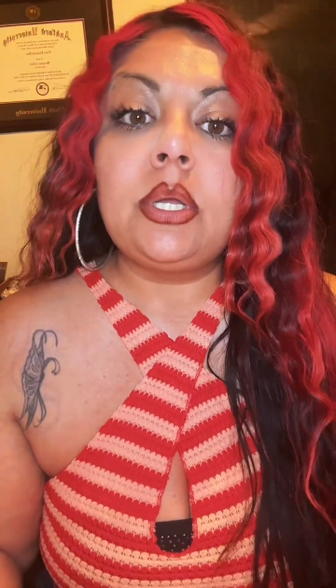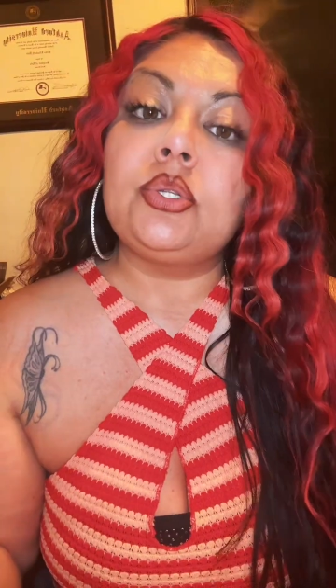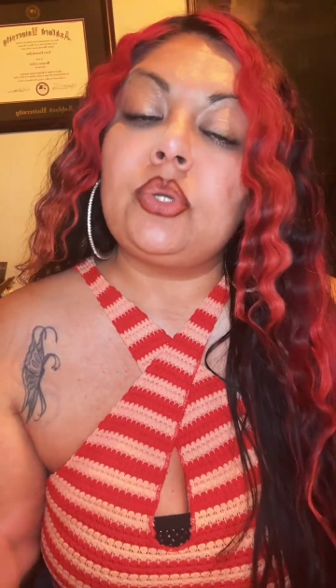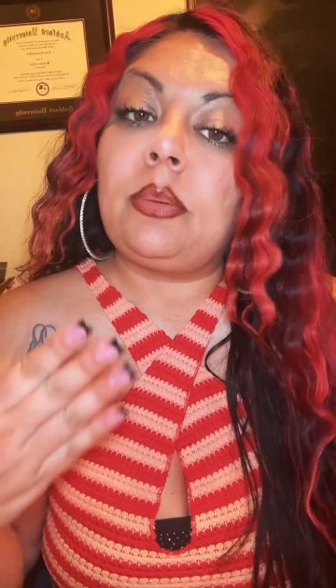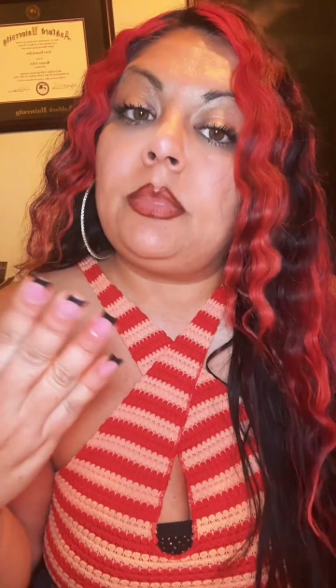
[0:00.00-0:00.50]

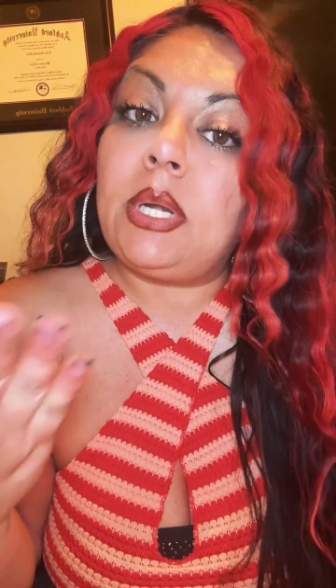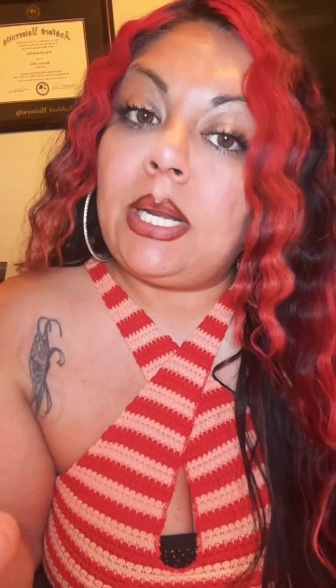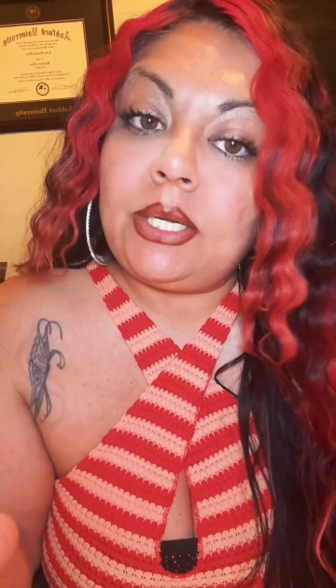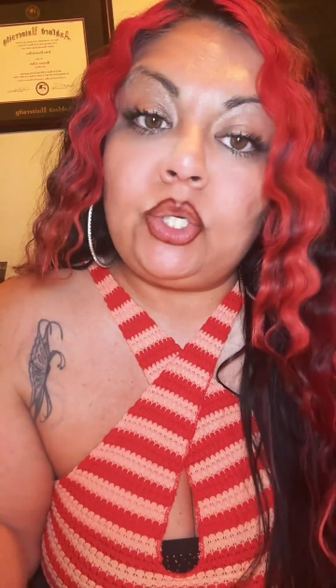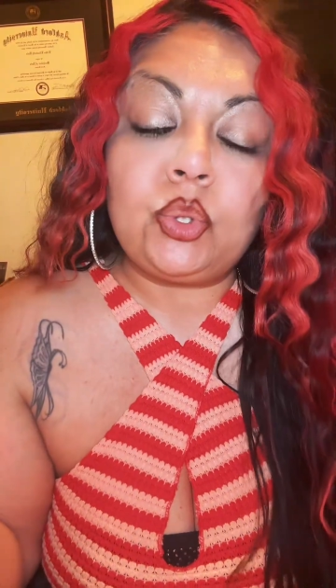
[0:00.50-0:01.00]
So I'm
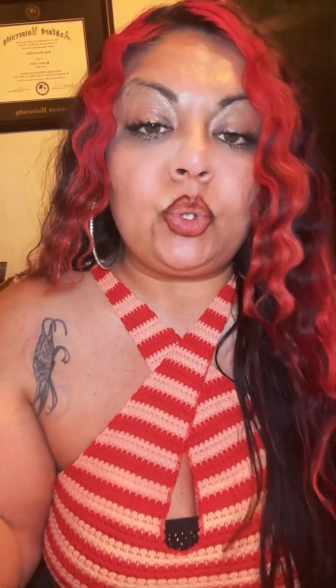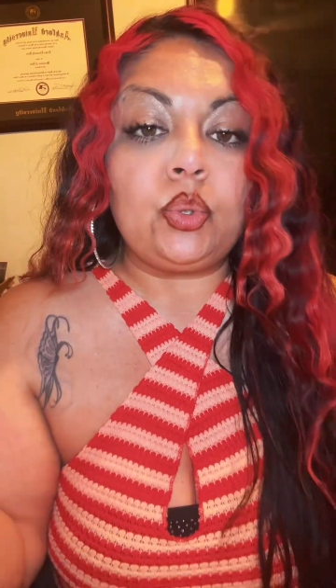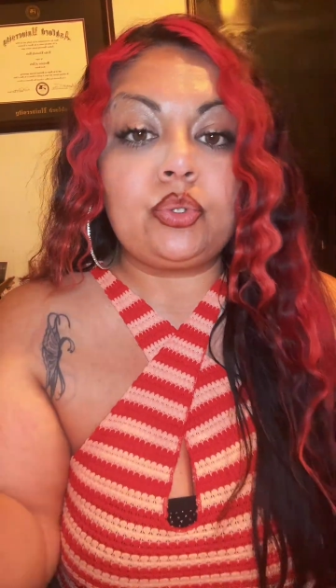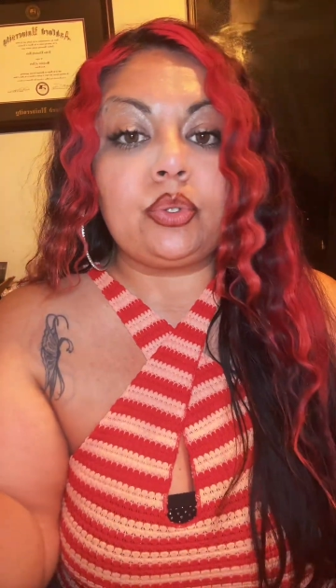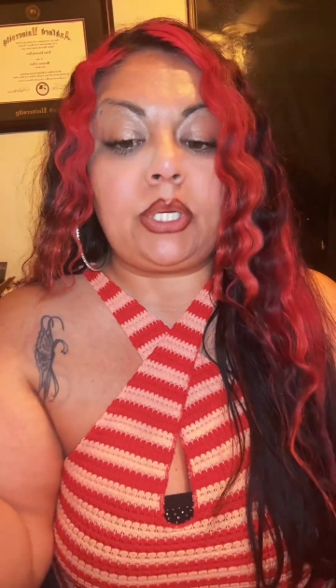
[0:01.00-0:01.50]
letting you
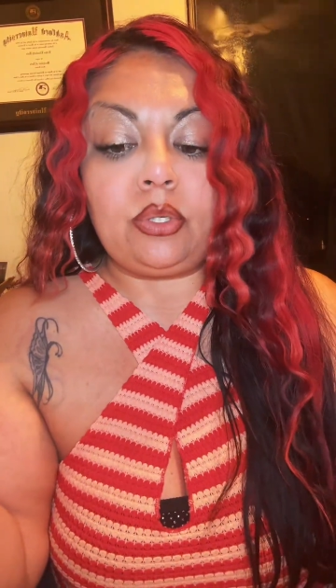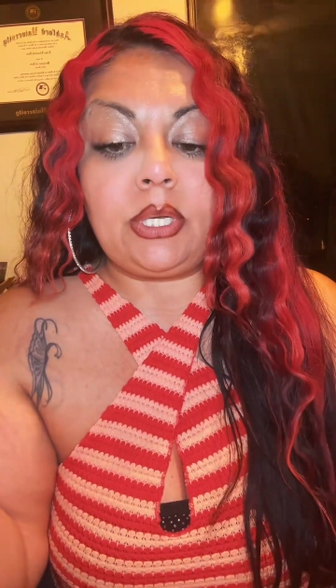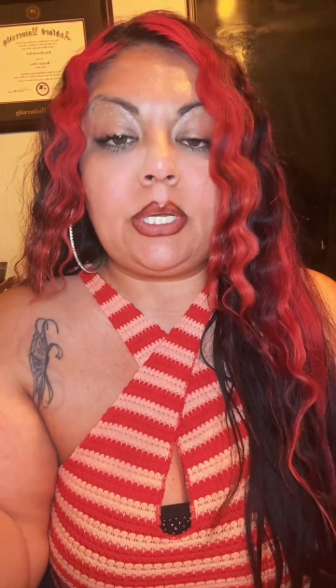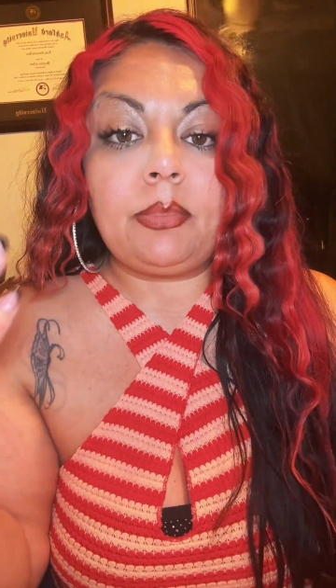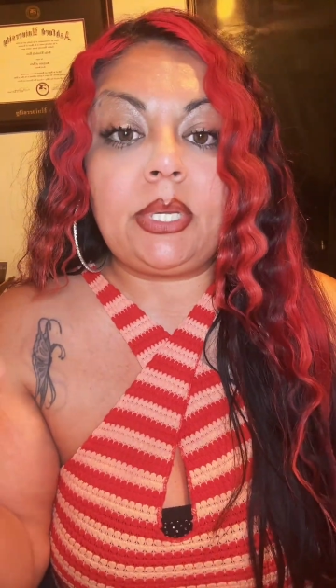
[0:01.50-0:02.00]
know so that you can
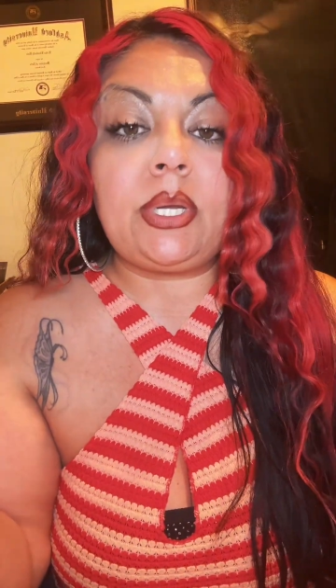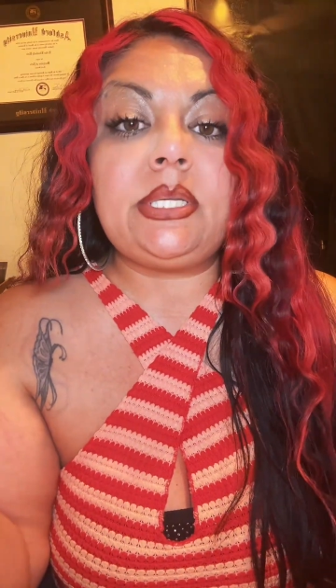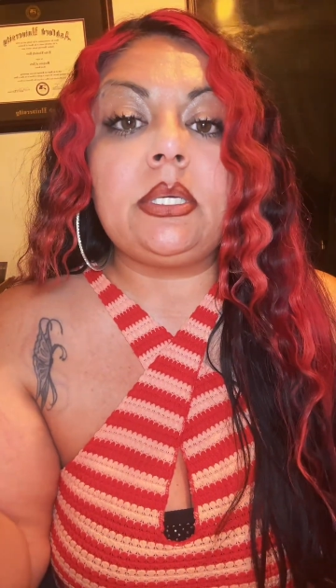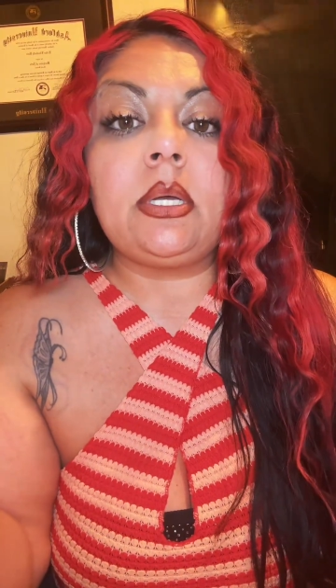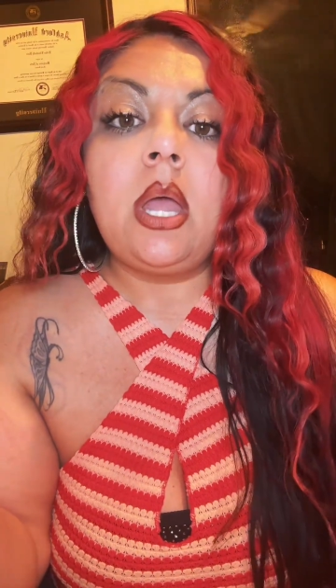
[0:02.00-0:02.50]
get a better
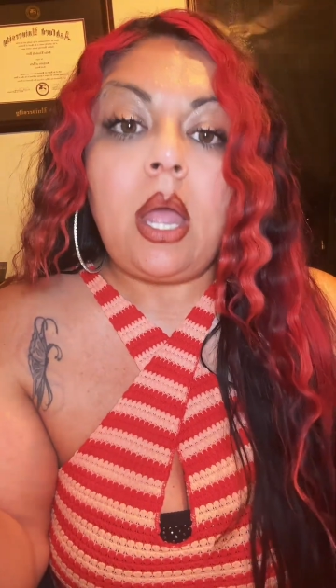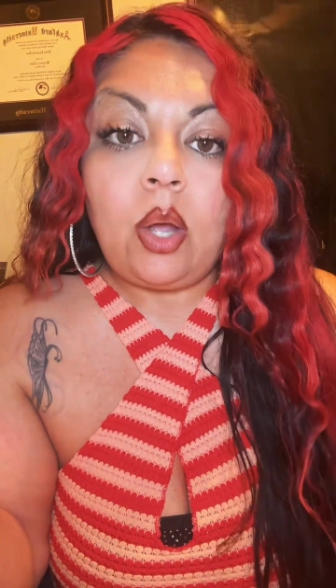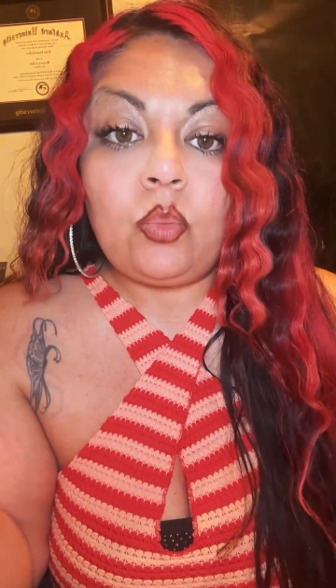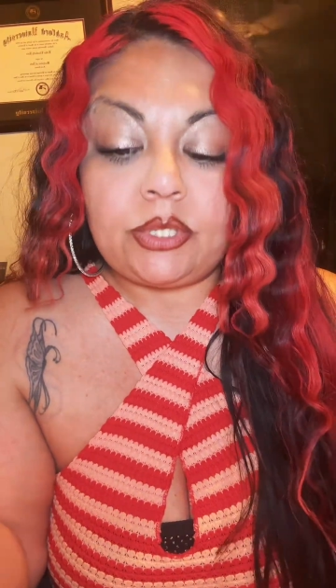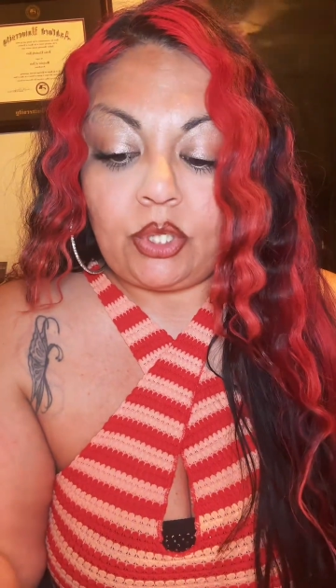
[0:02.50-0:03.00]
idea
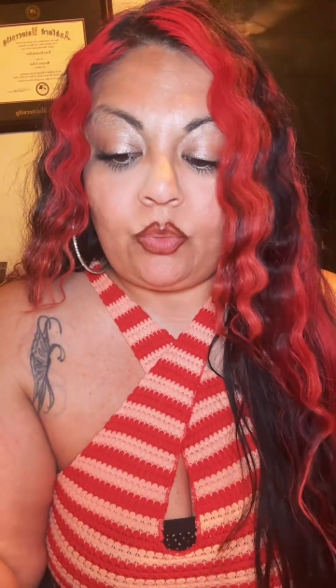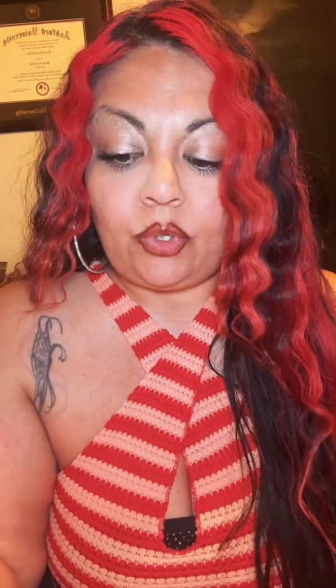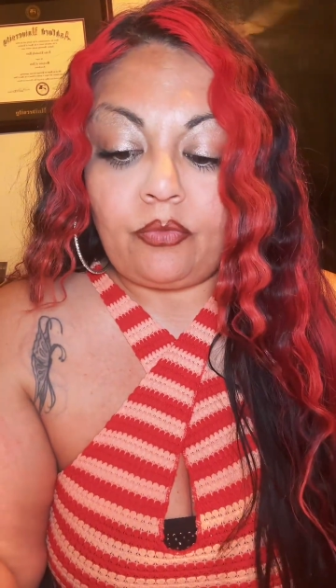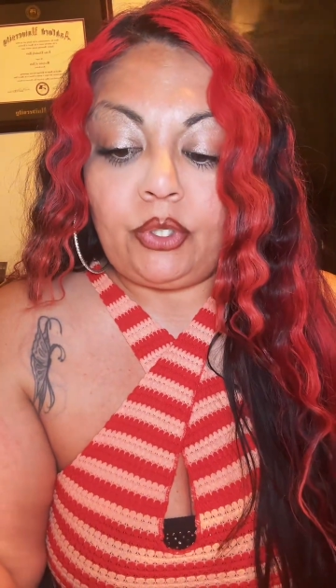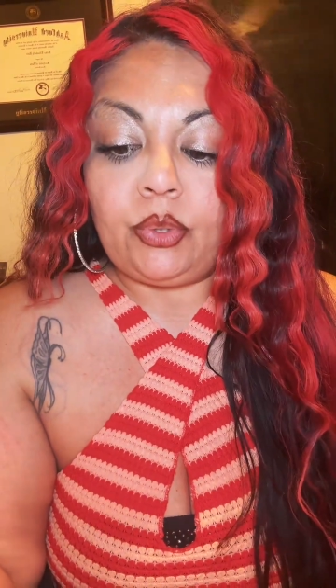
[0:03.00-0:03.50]
on what's going to
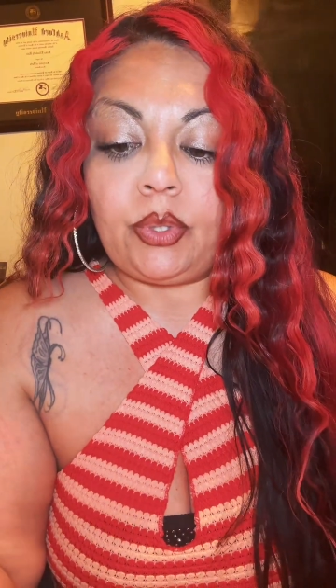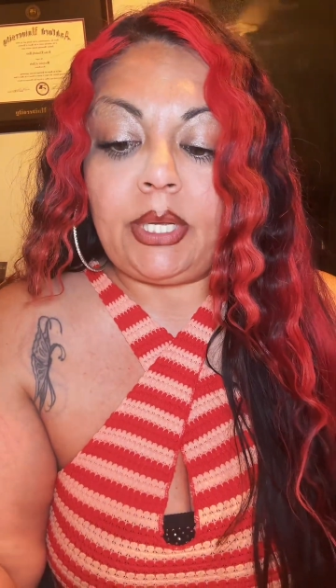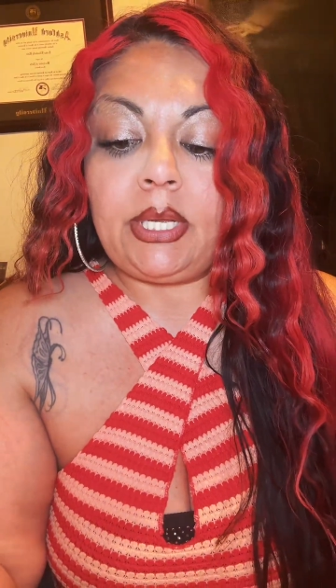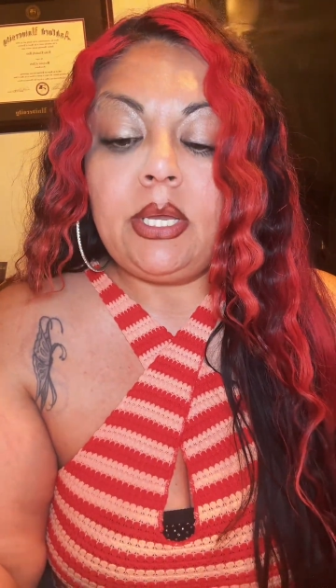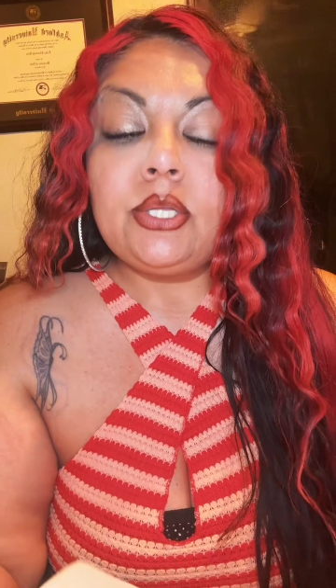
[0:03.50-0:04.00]
work for you, okay?